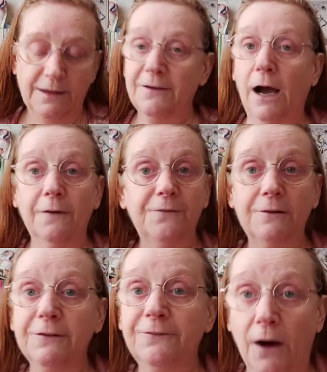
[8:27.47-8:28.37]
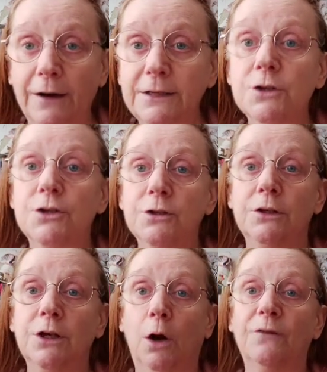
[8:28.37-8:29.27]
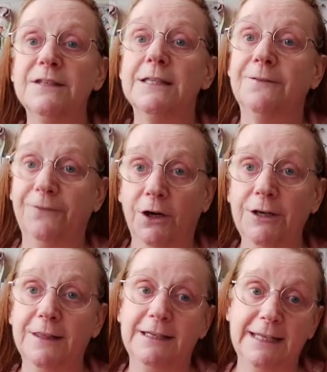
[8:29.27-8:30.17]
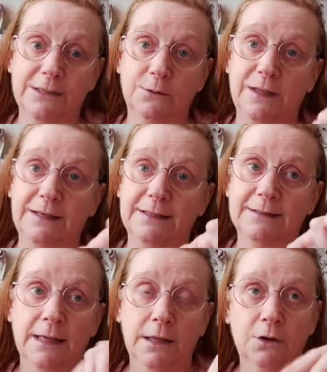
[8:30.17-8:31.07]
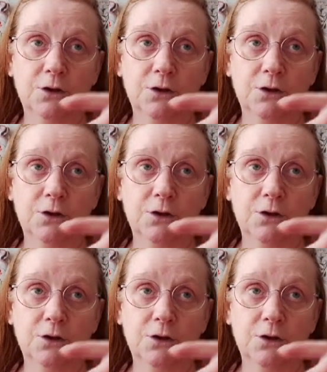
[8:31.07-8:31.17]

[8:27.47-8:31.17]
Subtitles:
they are very fine, because, you know, obviously the finer the needle, then there's,